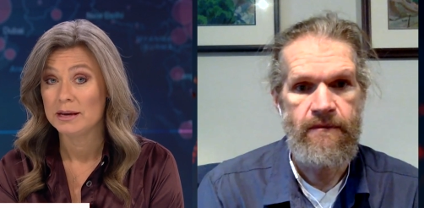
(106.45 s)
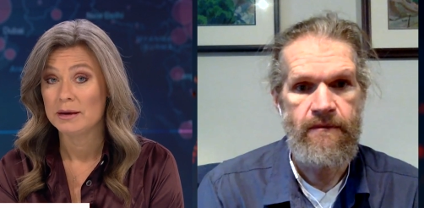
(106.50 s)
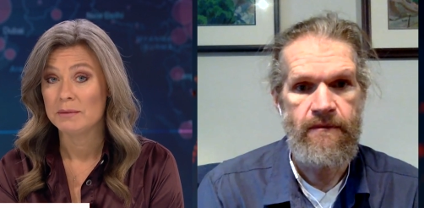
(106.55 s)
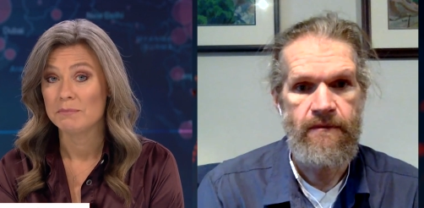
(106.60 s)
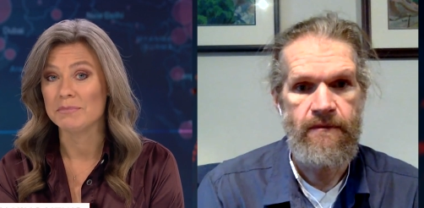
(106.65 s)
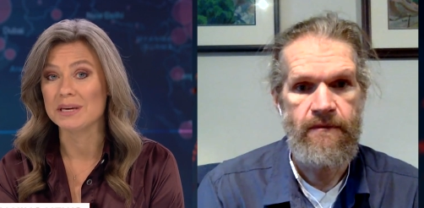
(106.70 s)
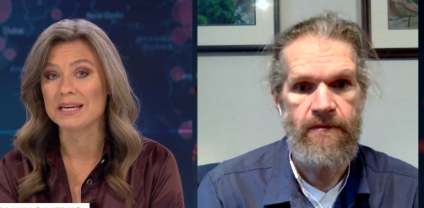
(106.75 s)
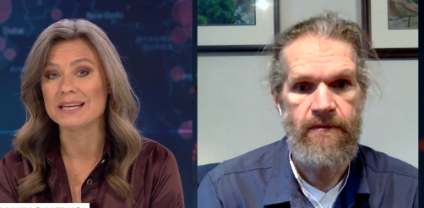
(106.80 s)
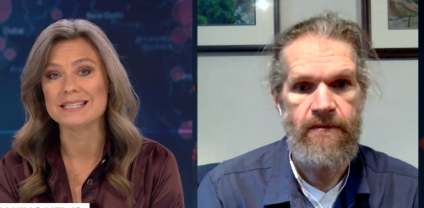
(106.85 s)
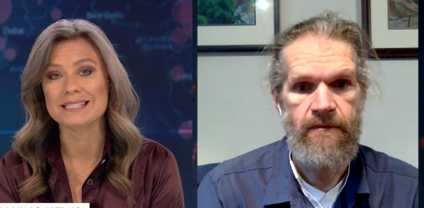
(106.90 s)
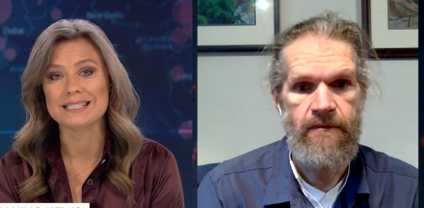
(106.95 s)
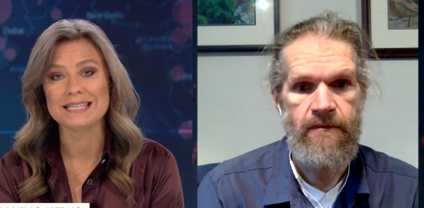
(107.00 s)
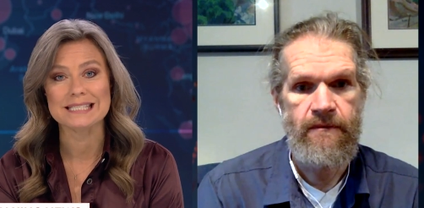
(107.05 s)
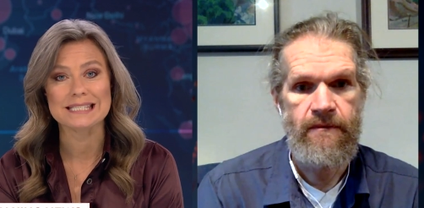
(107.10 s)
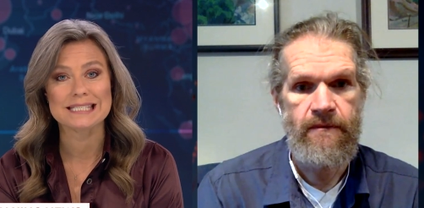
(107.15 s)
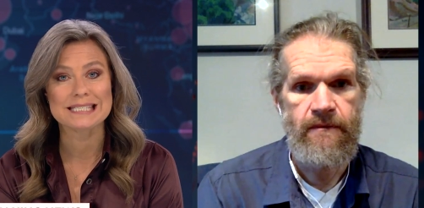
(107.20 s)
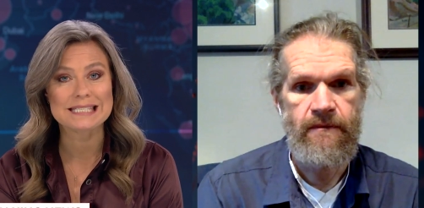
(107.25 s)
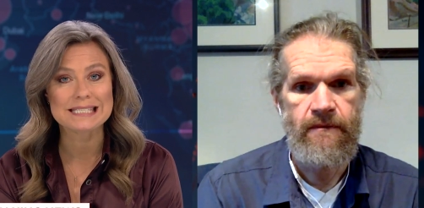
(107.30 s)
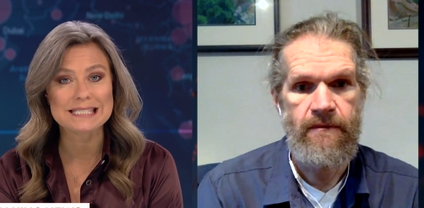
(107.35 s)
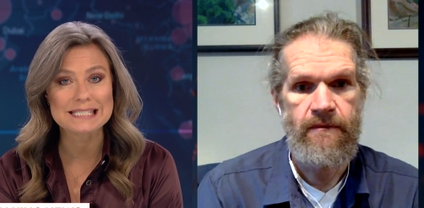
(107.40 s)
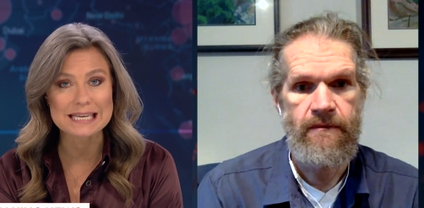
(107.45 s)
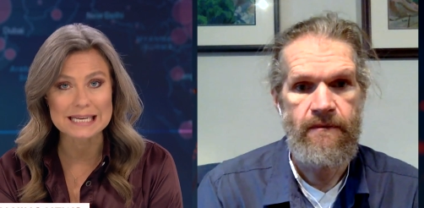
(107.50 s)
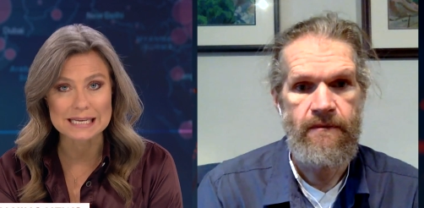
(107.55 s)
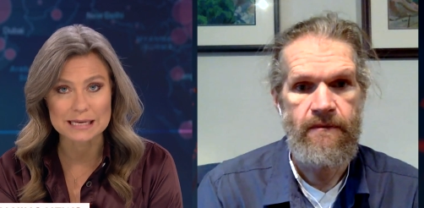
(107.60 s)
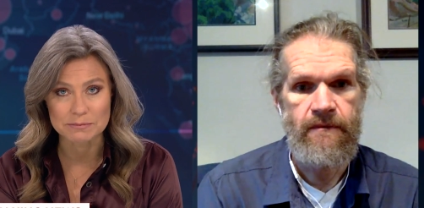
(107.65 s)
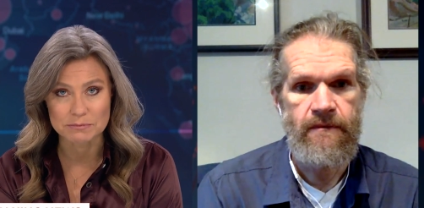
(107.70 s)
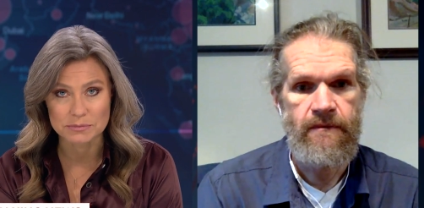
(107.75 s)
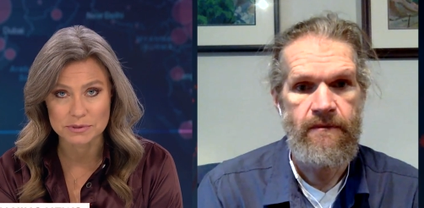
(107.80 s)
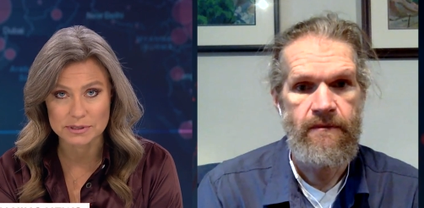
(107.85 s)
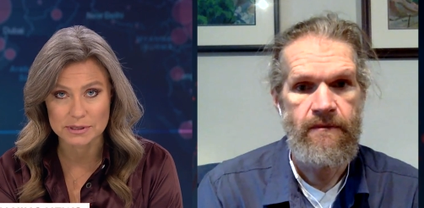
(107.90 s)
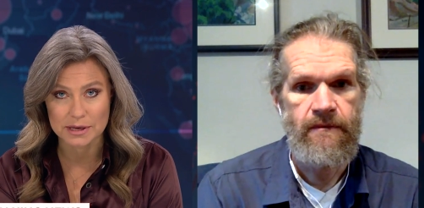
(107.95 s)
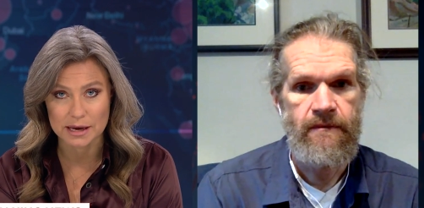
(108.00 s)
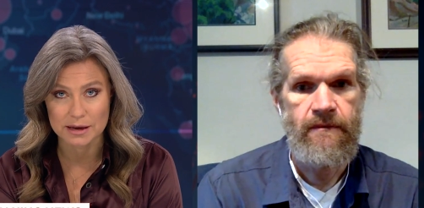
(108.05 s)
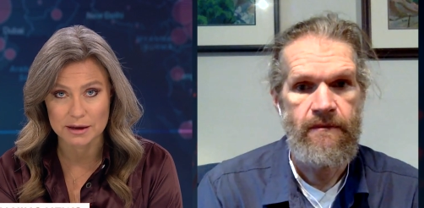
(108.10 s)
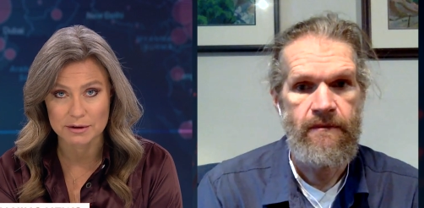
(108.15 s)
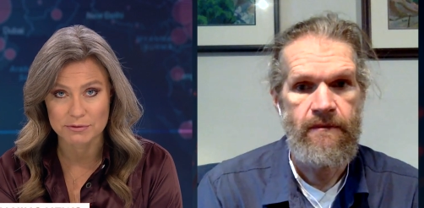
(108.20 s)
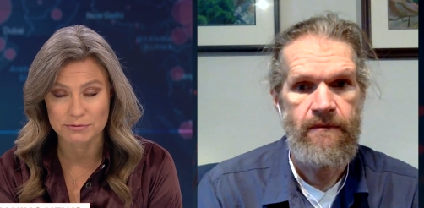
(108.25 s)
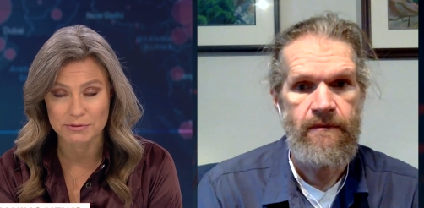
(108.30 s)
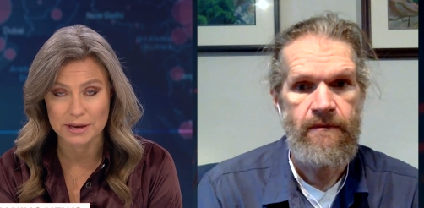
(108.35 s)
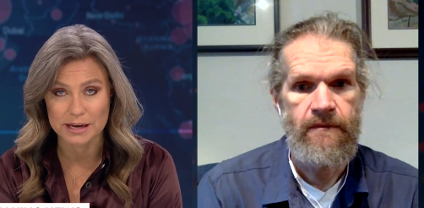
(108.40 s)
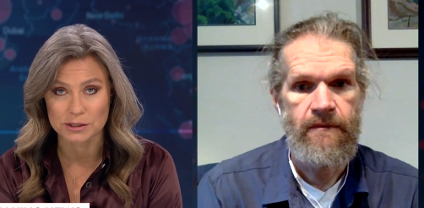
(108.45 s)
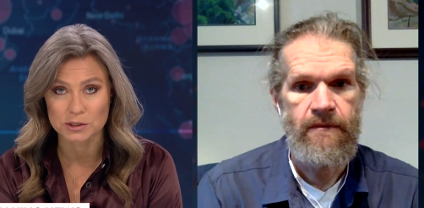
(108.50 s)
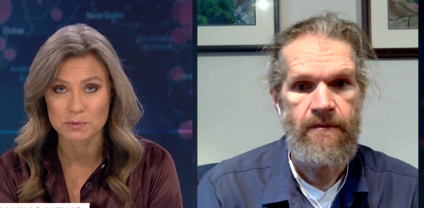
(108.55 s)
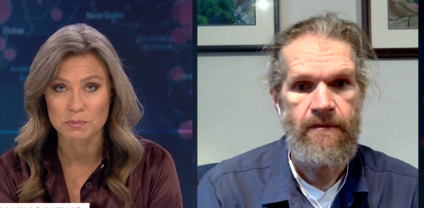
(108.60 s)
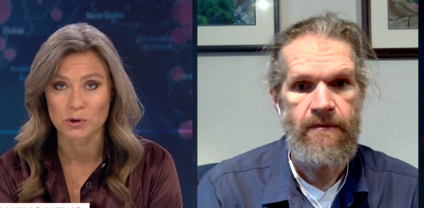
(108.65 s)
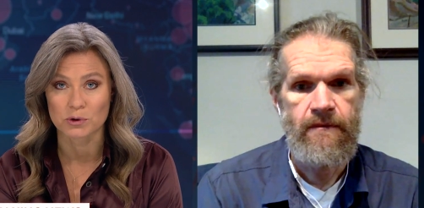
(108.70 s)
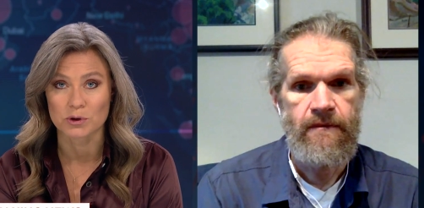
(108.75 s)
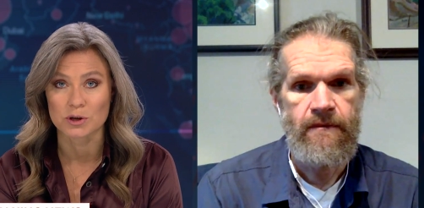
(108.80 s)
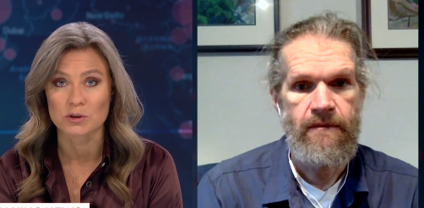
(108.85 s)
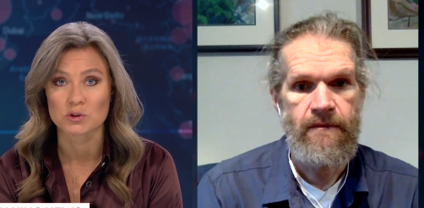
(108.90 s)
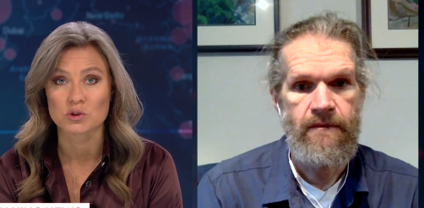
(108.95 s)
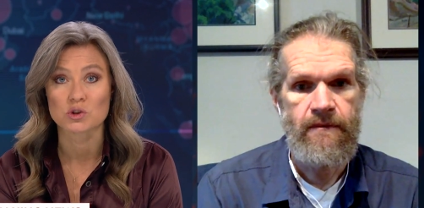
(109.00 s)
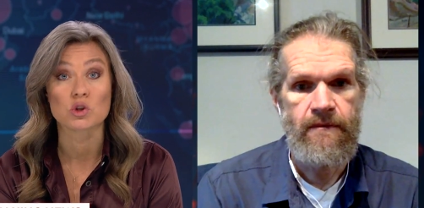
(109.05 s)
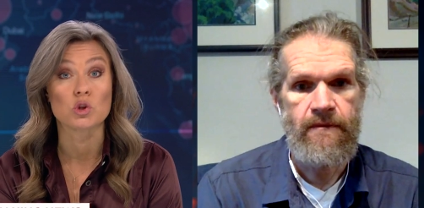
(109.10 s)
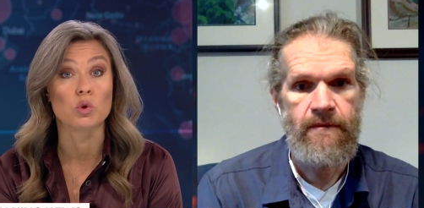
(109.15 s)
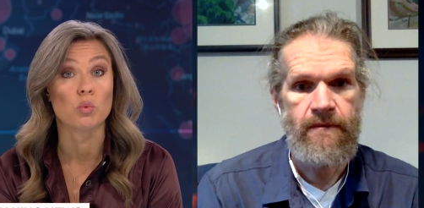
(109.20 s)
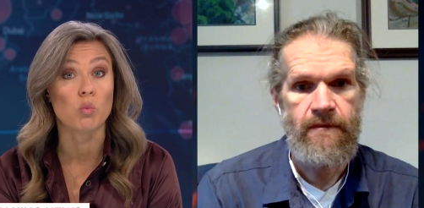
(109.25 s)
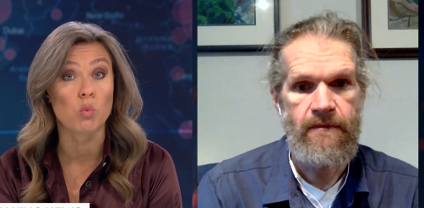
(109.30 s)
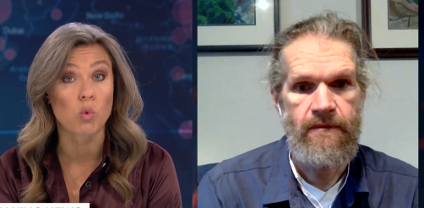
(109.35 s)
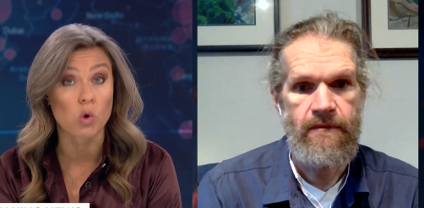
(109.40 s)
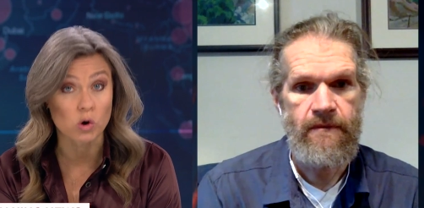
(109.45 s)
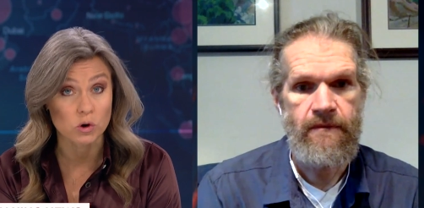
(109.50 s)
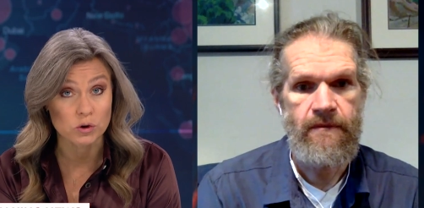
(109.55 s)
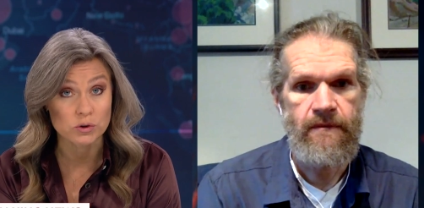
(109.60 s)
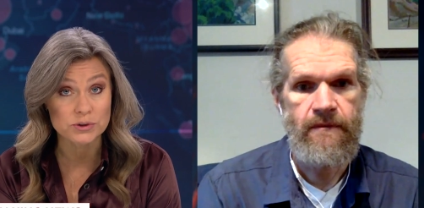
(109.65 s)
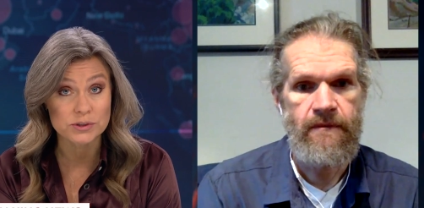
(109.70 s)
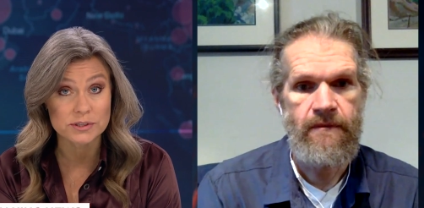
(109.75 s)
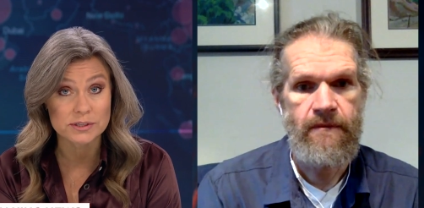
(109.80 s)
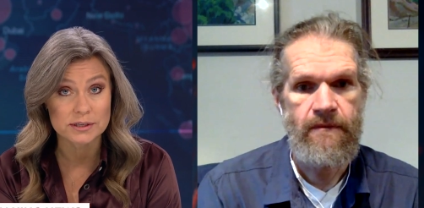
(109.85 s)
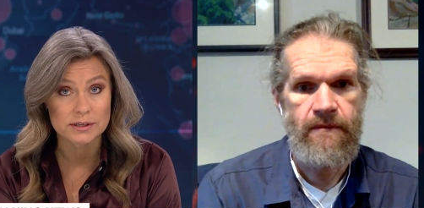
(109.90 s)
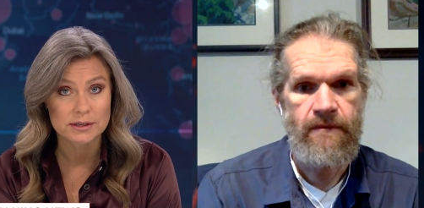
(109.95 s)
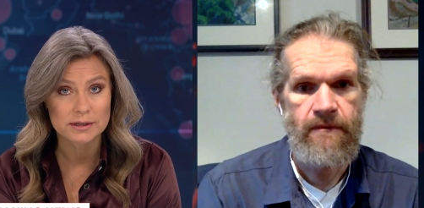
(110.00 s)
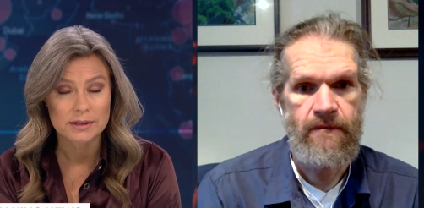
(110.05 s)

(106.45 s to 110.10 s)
Speaker 1: because it seems they've experienced the worst